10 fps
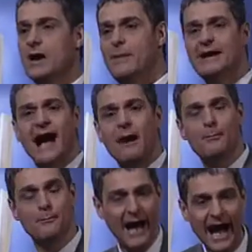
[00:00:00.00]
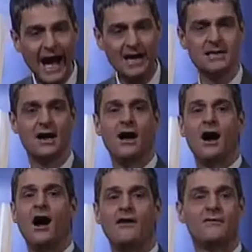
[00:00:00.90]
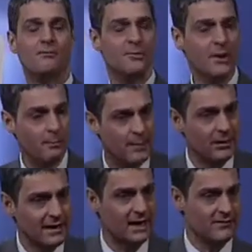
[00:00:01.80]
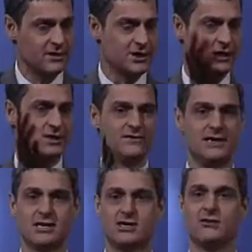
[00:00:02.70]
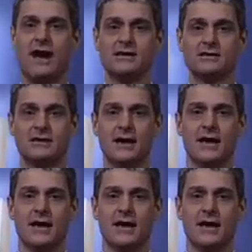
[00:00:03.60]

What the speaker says: become part of the building of the Church of Jesus Christ.